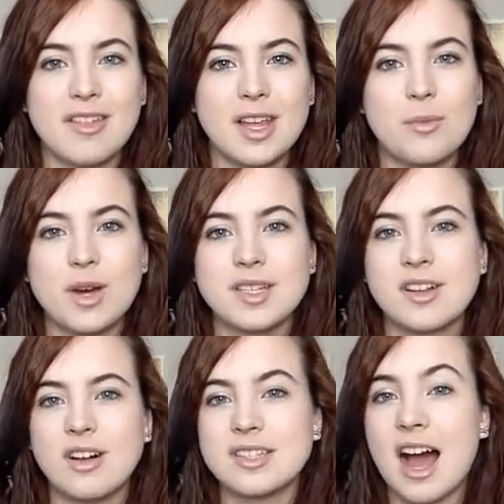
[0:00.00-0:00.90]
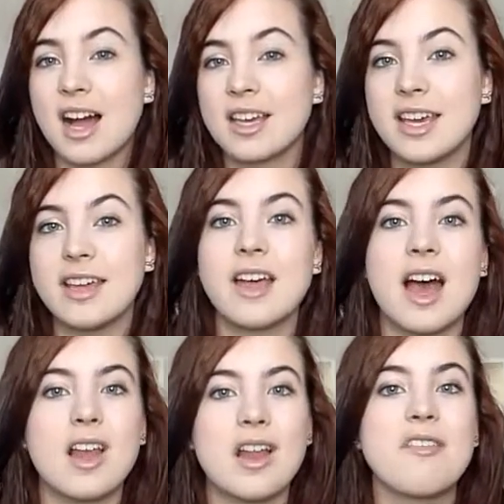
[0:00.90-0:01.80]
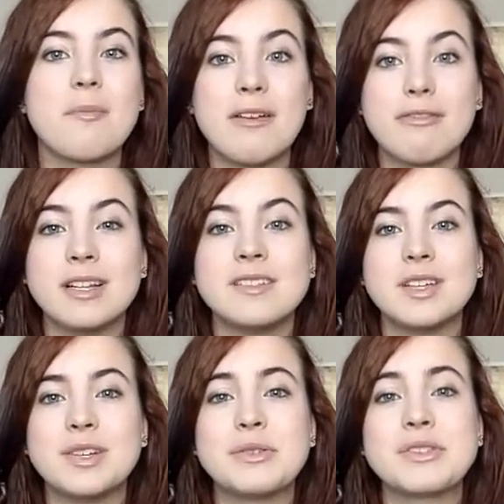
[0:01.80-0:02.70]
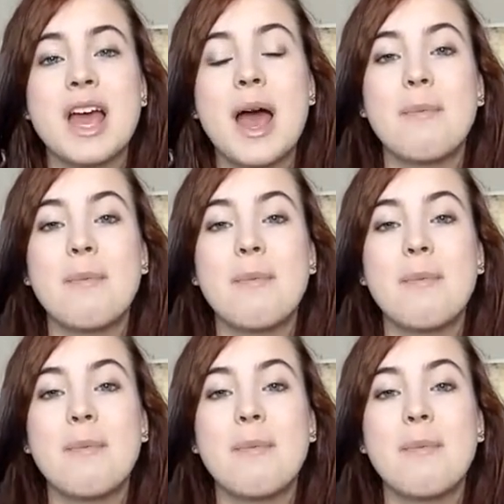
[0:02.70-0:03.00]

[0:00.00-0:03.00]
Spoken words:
I think one is called Anki that a lot of my friends use,